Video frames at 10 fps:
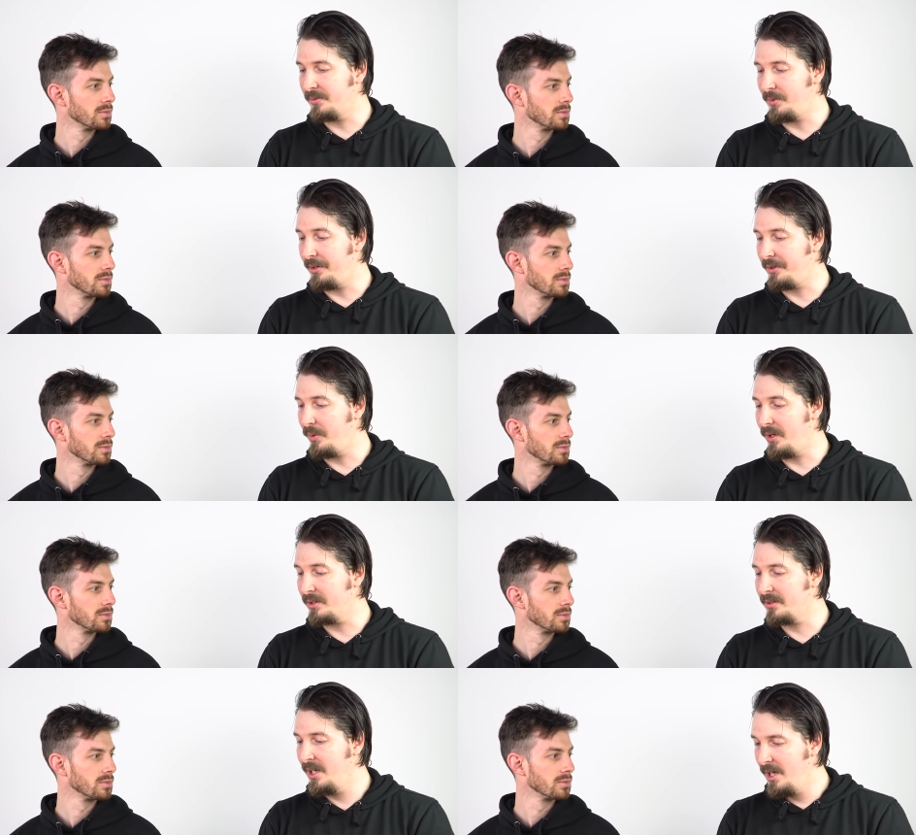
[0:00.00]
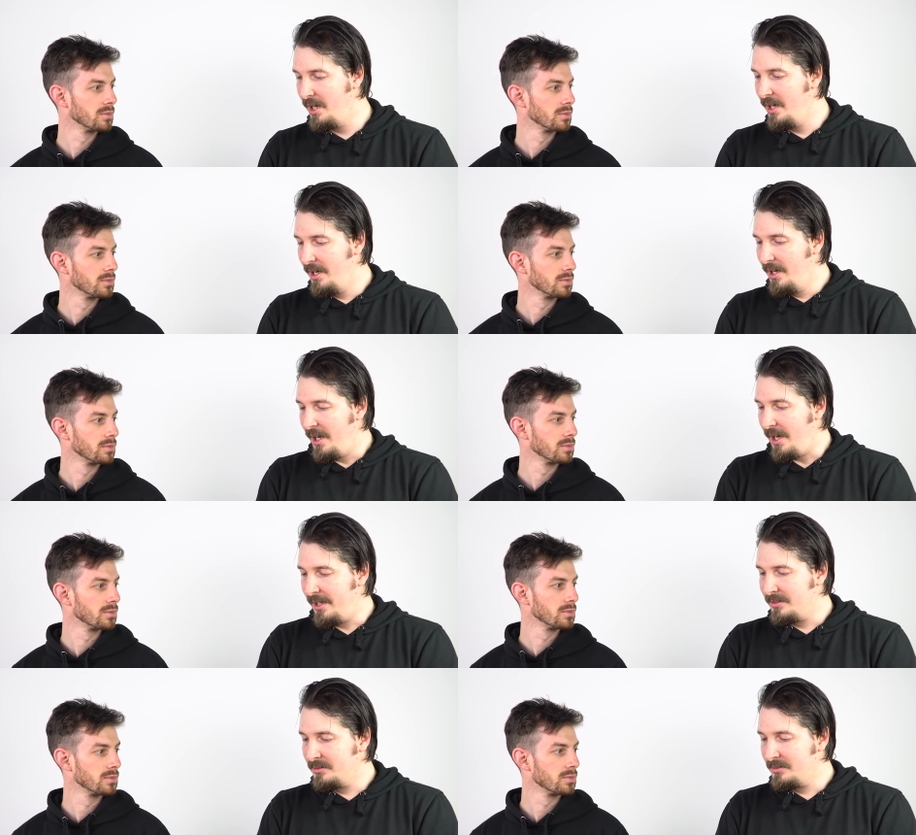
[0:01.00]
Speaker 1: and around the world.
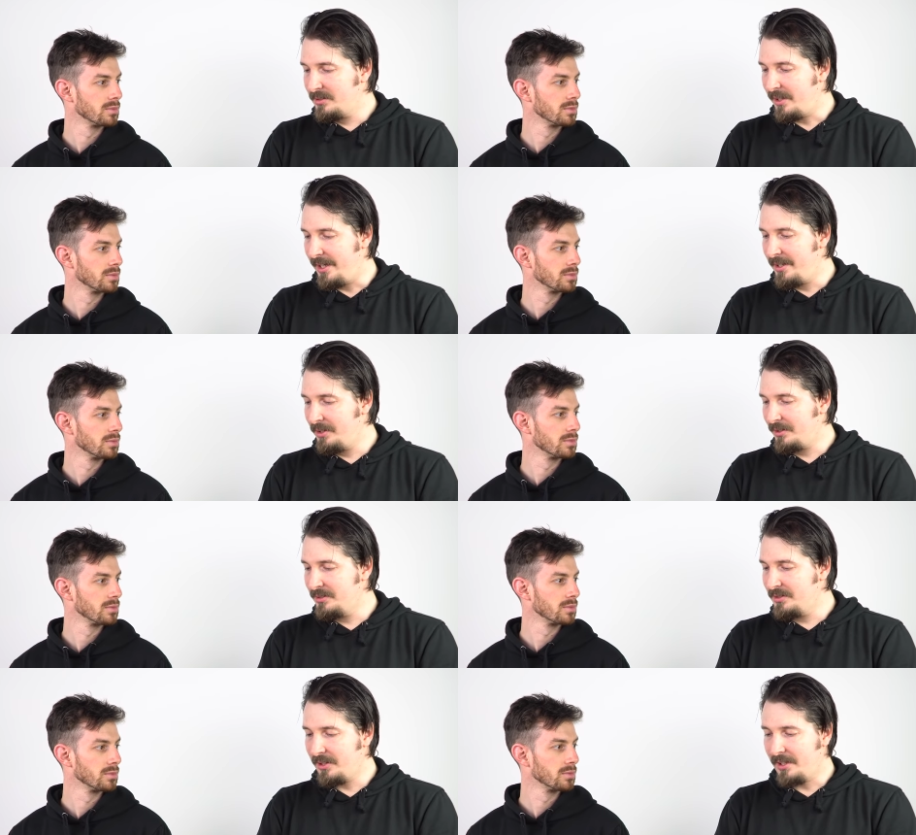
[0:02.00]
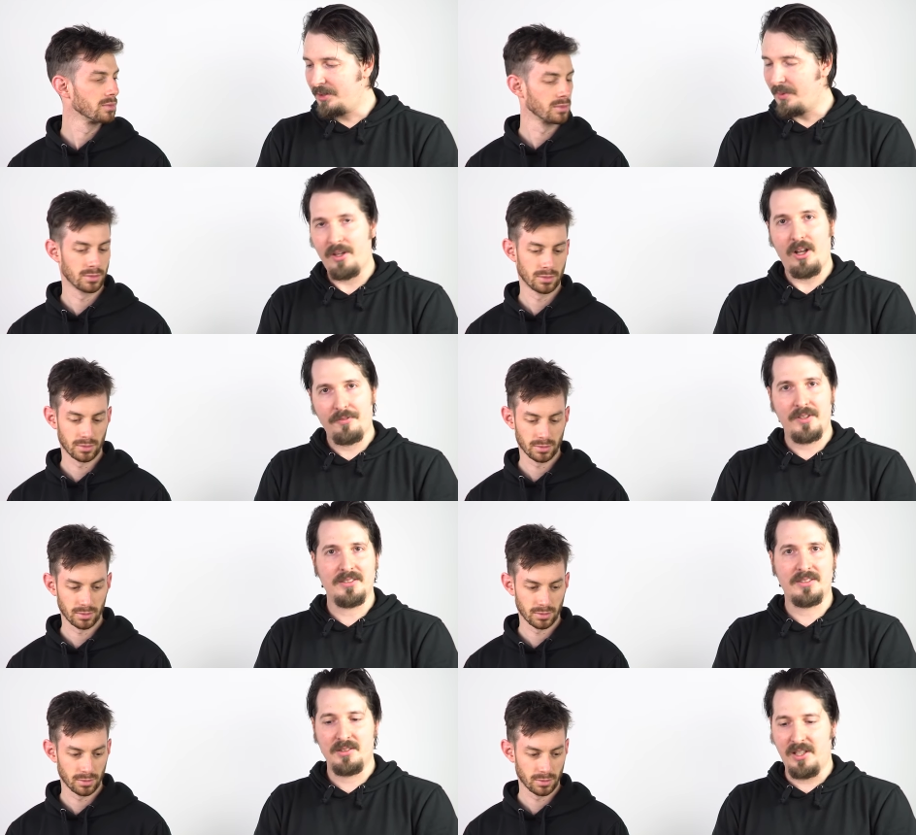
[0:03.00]
And I got into contact with a lot of
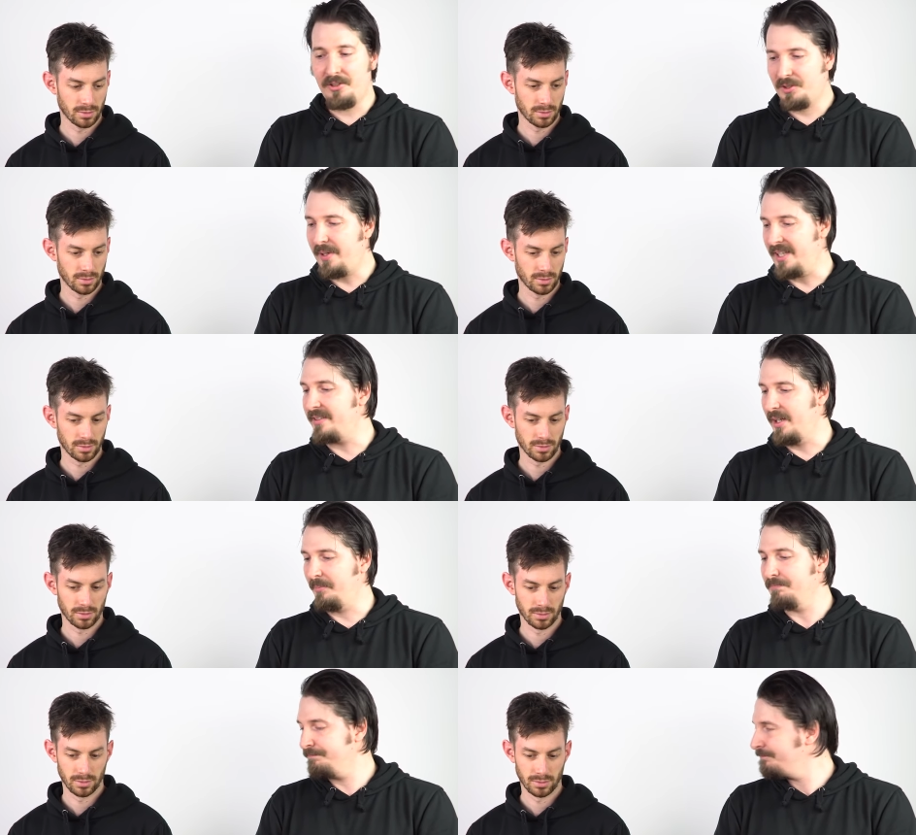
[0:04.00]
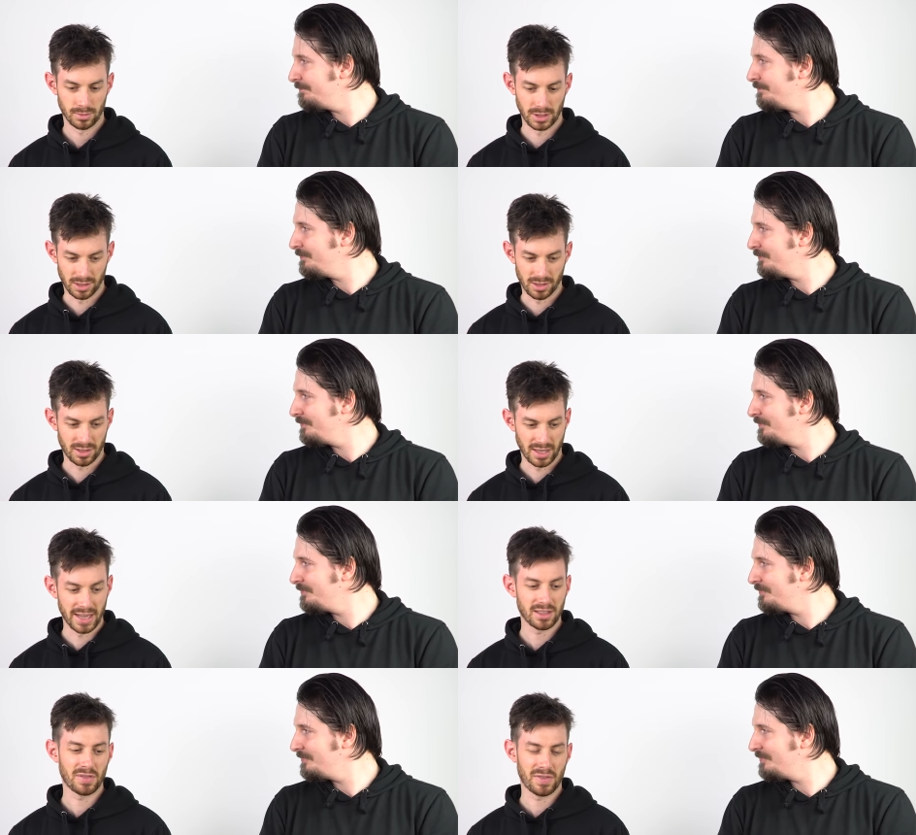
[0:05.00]
guns and learned to paint them. Yes,
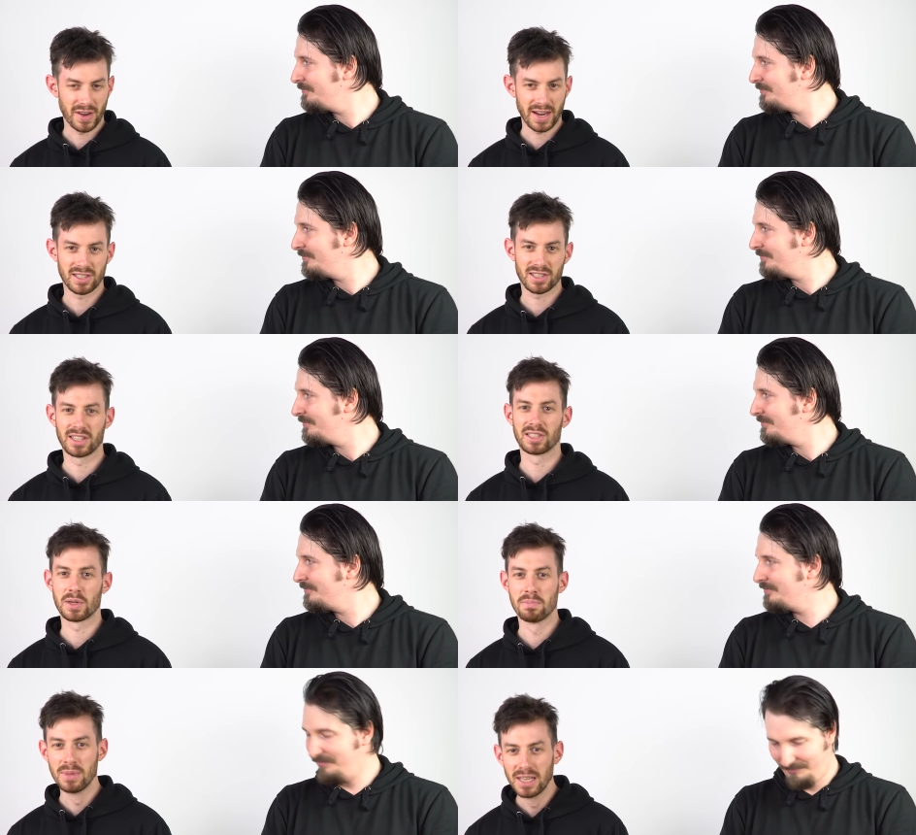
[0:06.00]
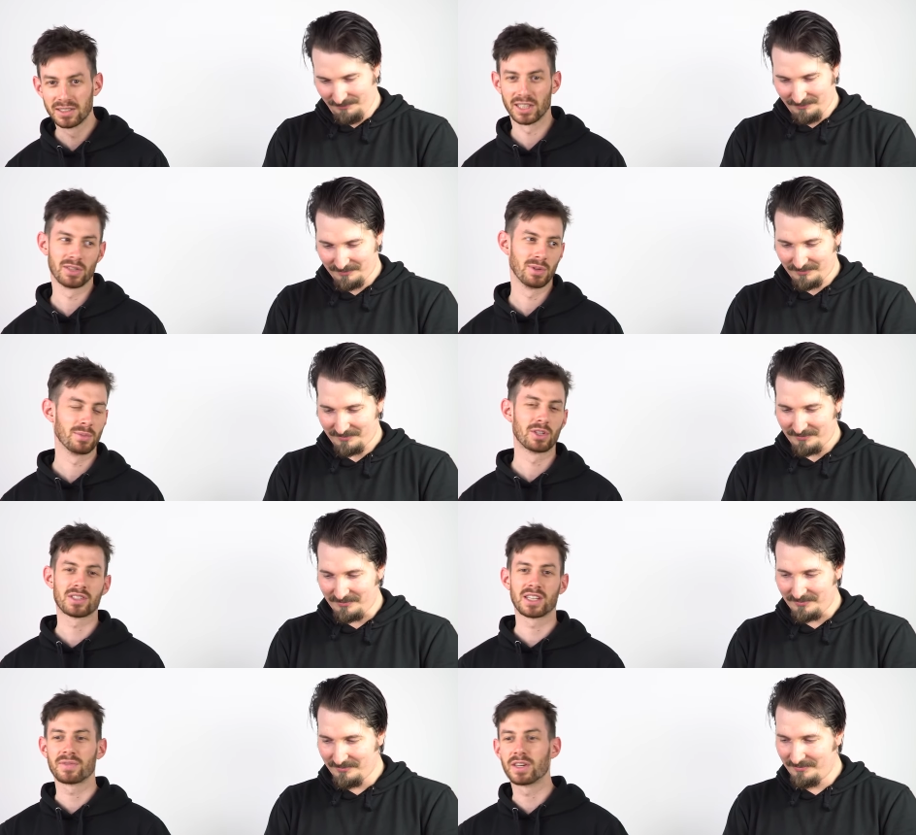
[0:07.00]
Speaker 2: and the fast and military way,
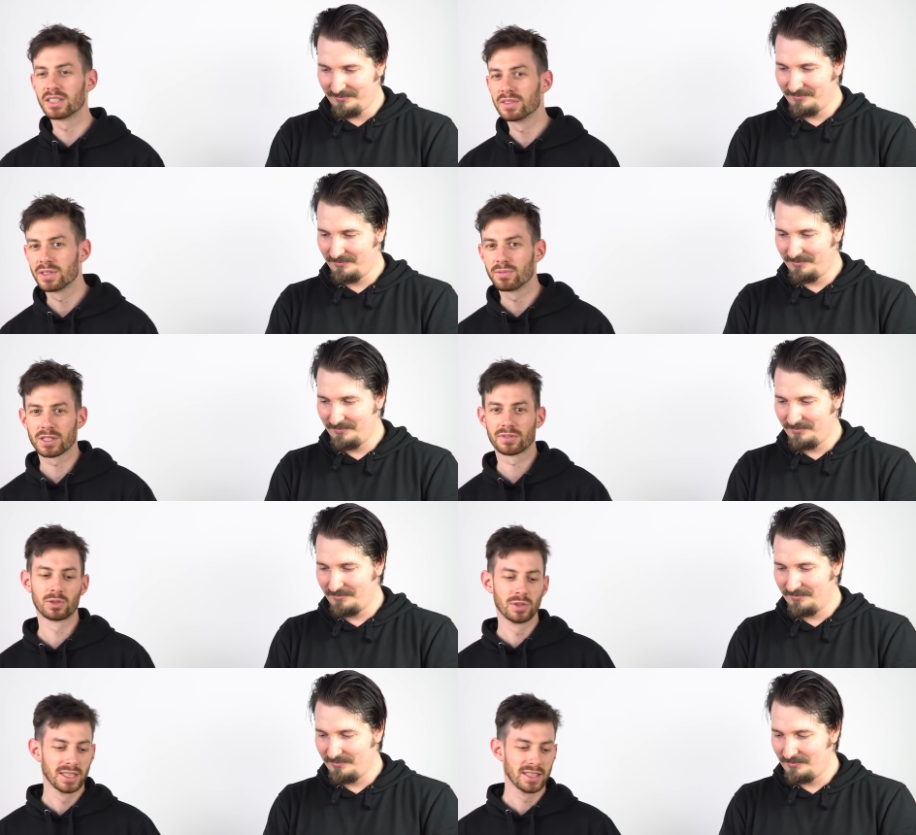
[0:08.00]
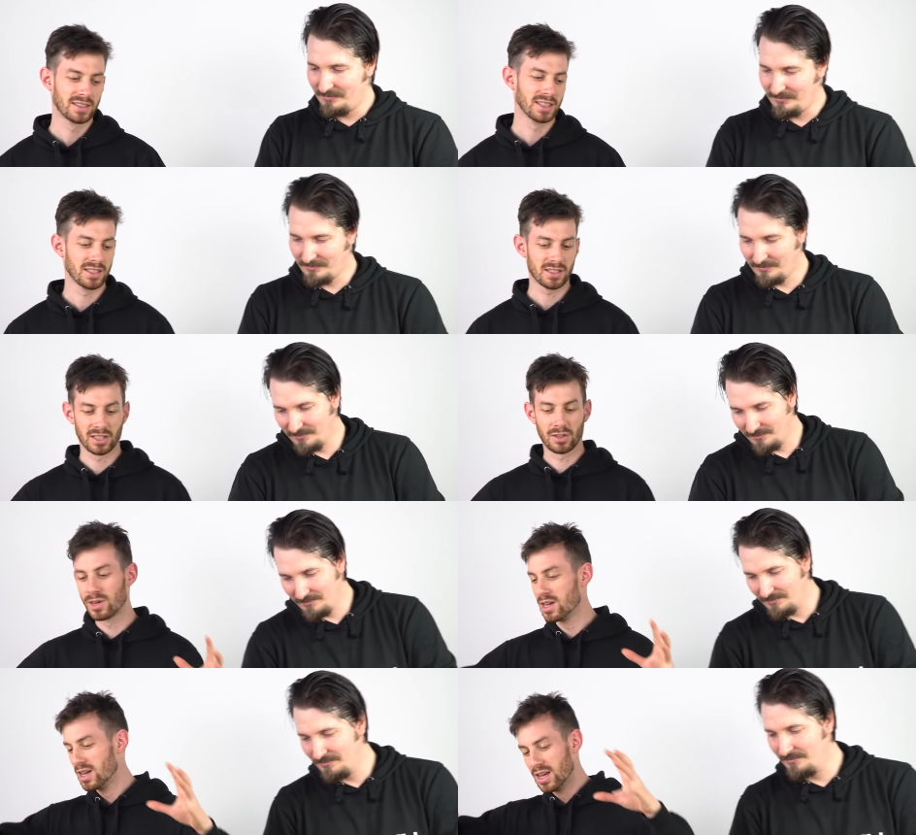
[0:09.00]
because there's very different ways of doing it. There is, you
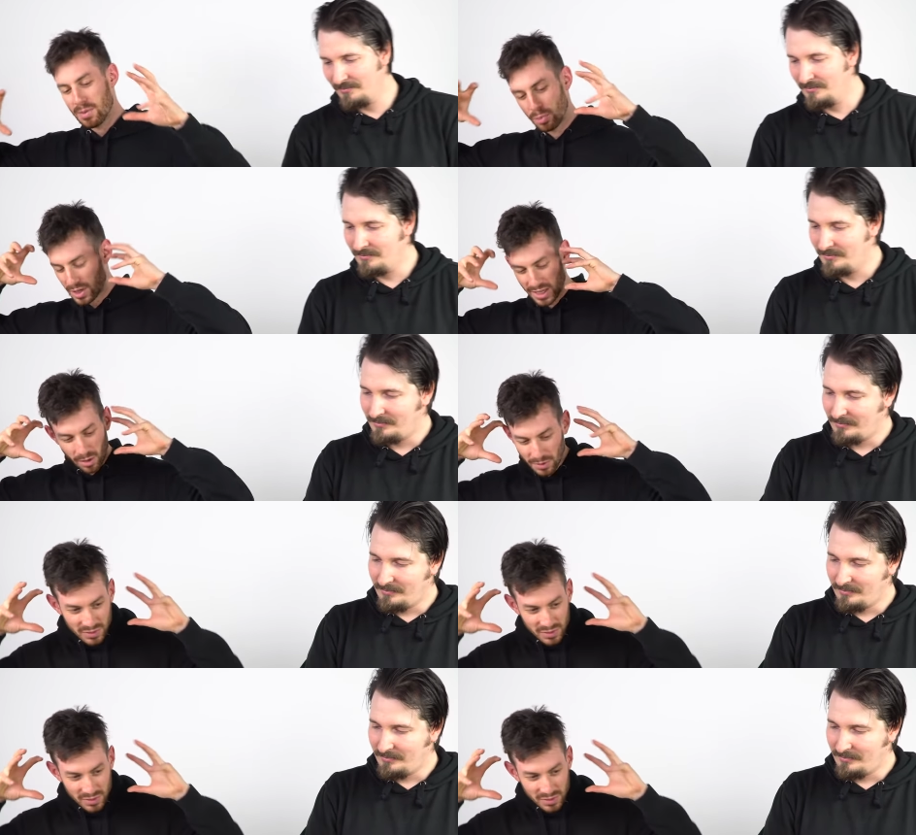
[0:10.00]
know, putting a lot